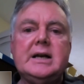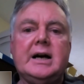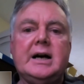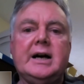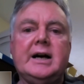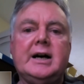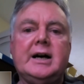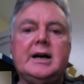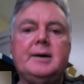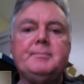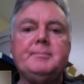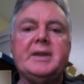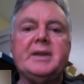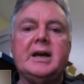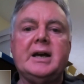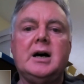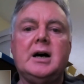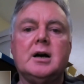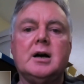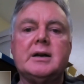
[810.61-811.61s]

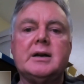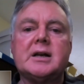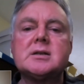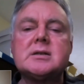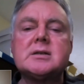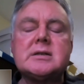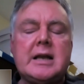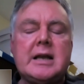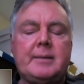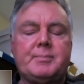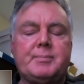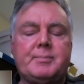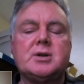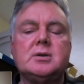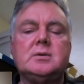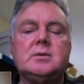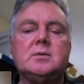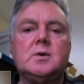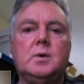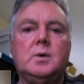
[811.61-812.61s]
they are
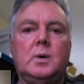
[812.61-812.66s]
exceptional